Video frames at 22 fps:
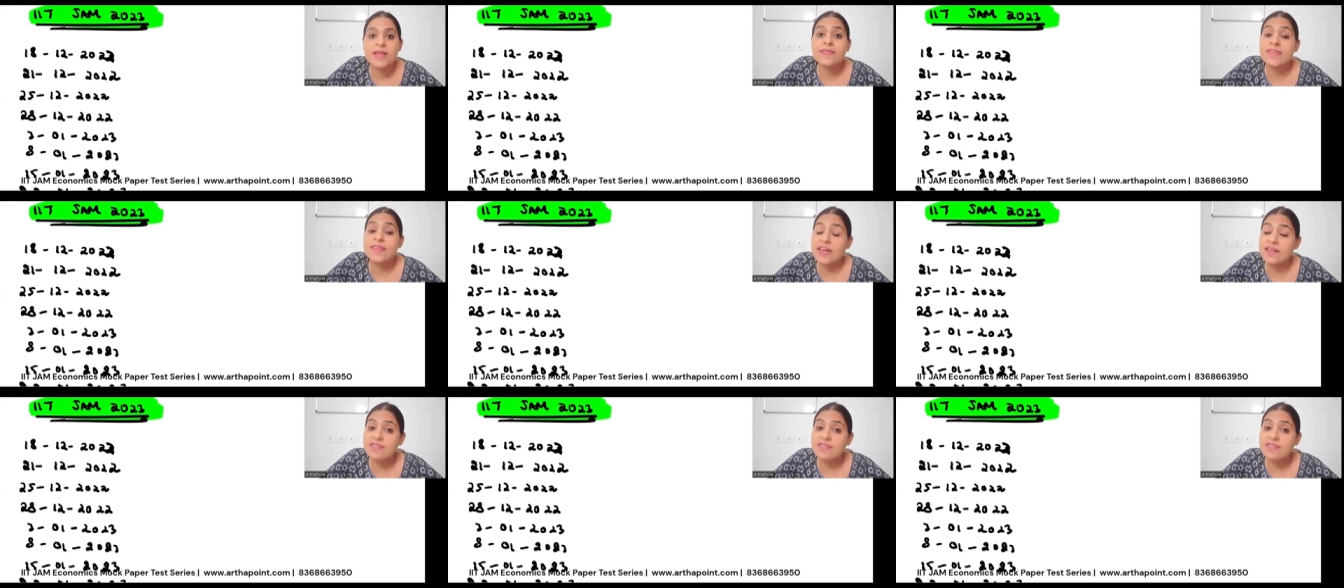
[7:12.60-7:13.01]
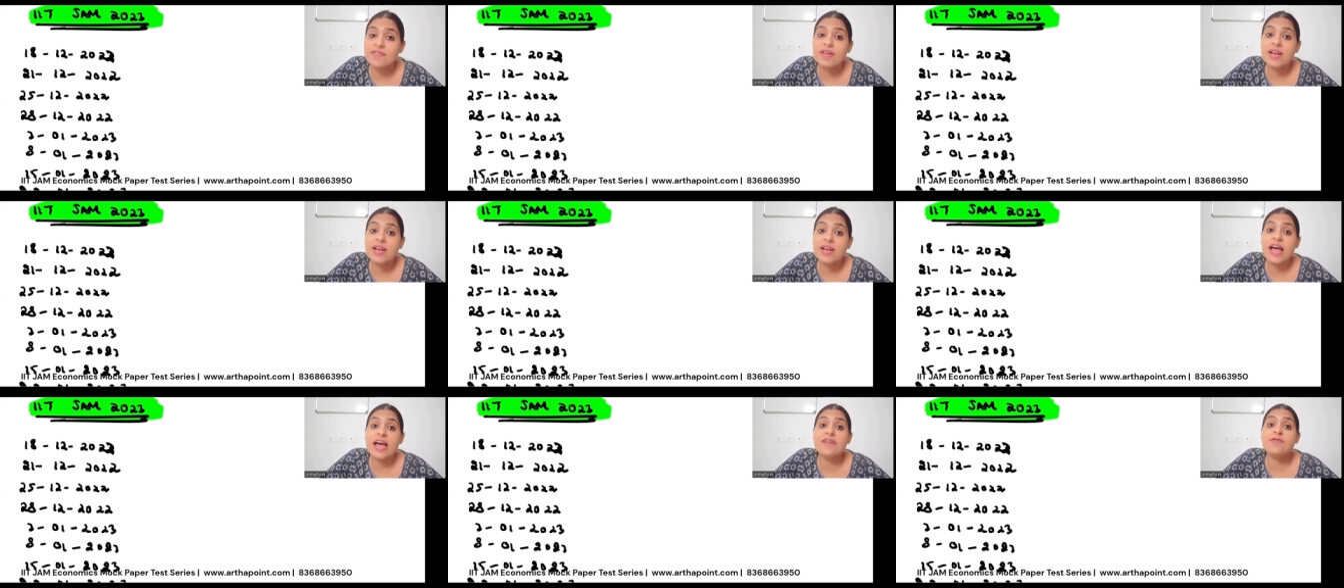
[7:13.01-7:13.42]
then we
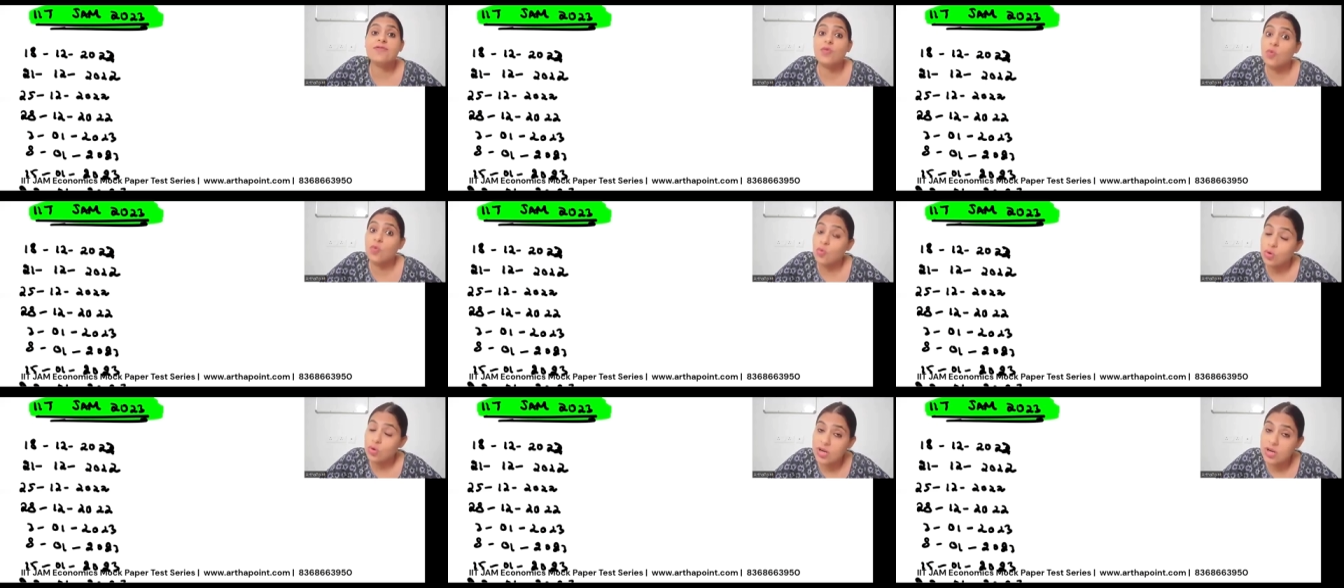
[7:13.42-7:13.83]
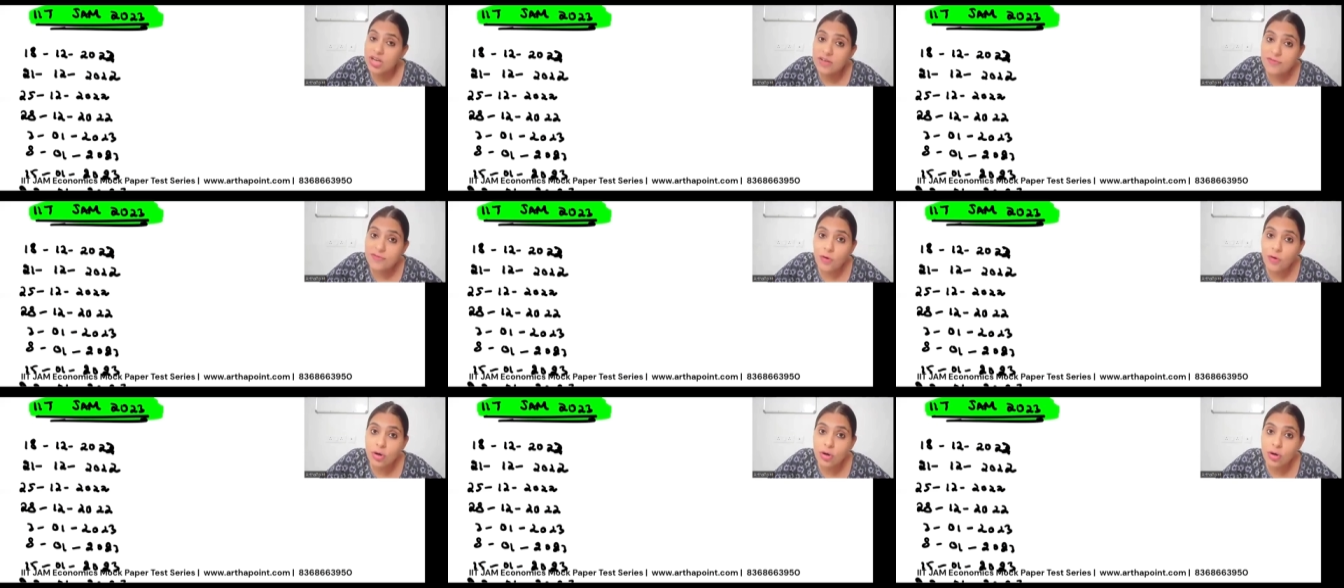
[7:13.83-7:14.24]
will have
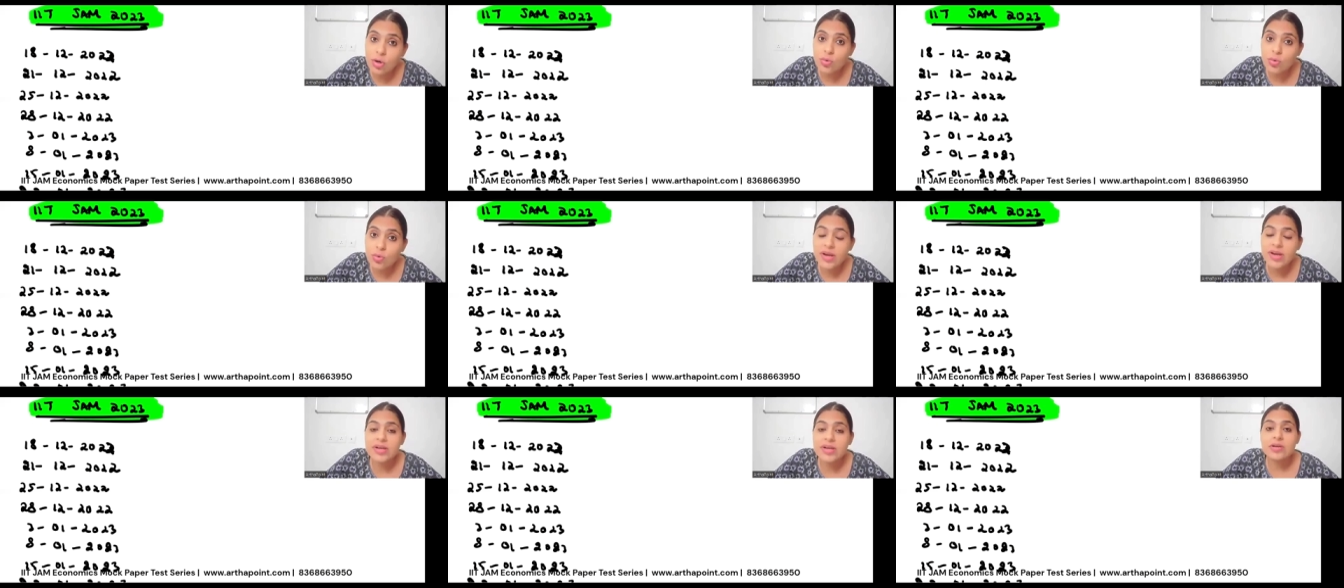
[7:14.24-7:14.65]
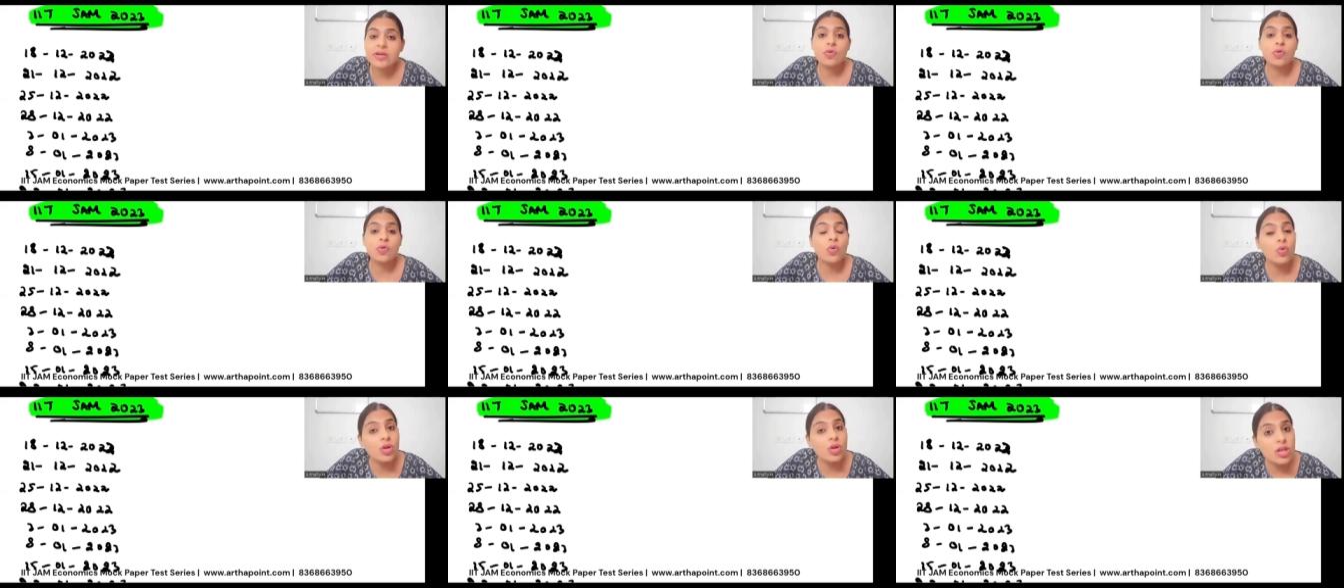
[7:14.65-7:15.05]
only for duet
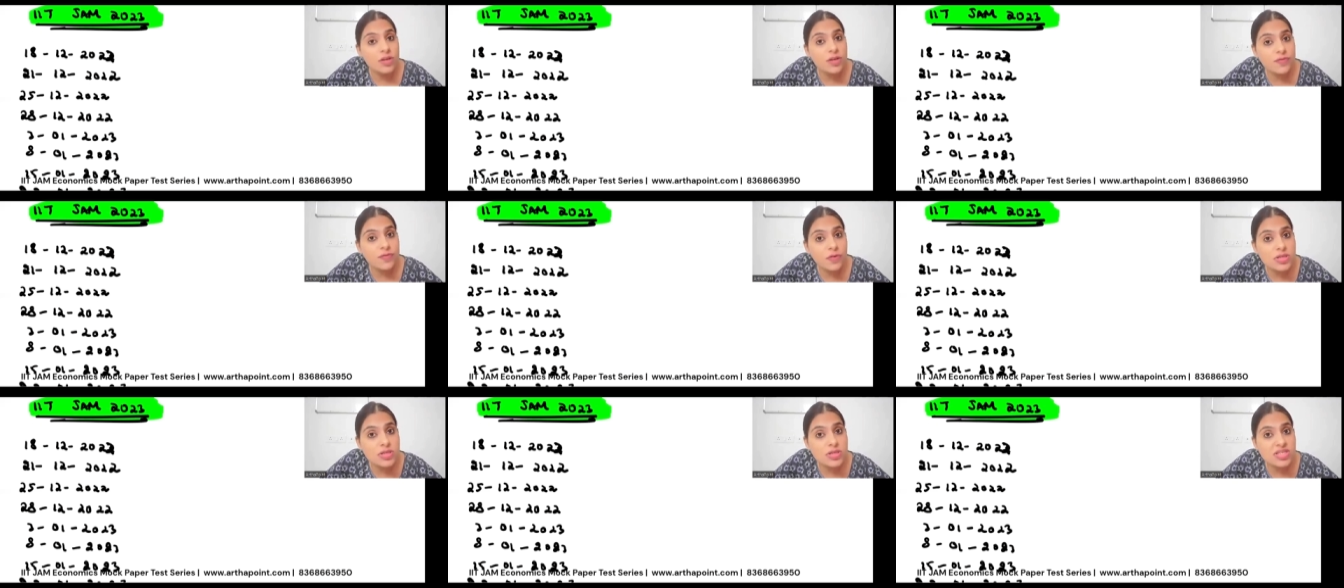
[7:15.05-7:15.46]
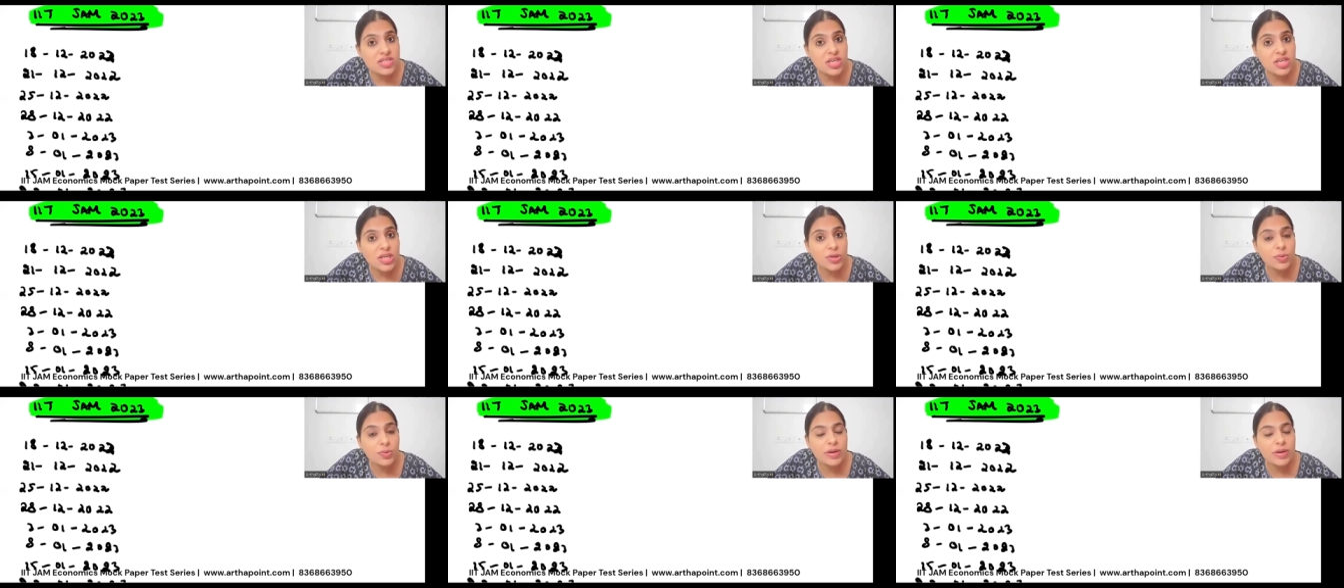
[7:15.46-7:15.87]
only for
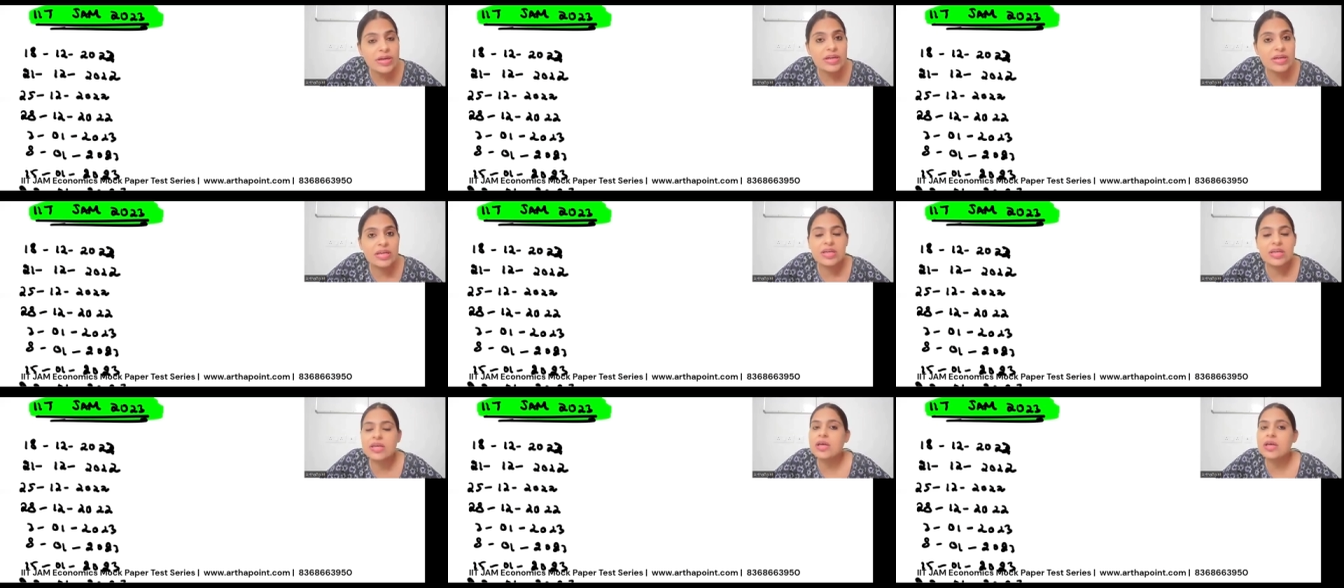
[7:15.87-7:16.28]
cuet